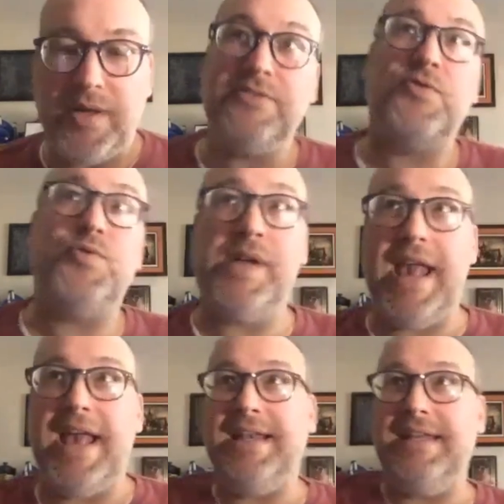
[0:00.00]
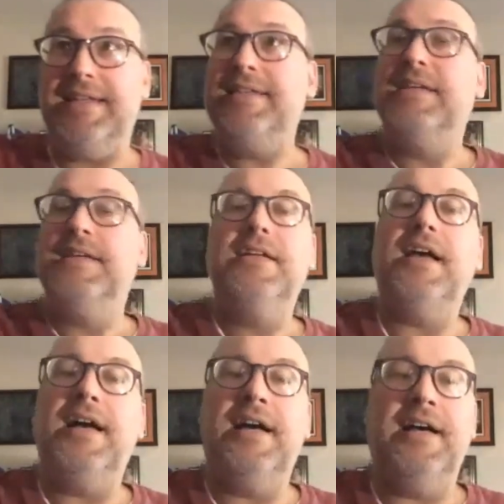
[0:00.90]
created
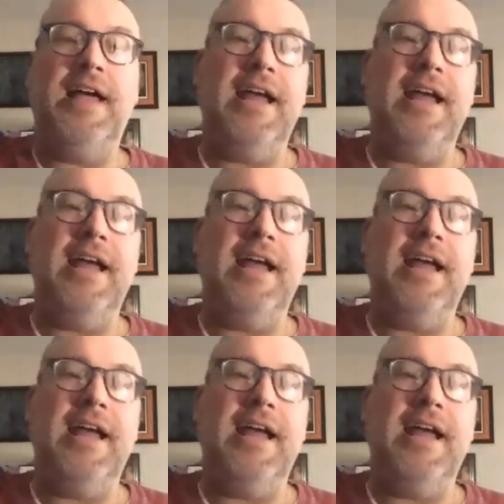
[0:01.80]
uh,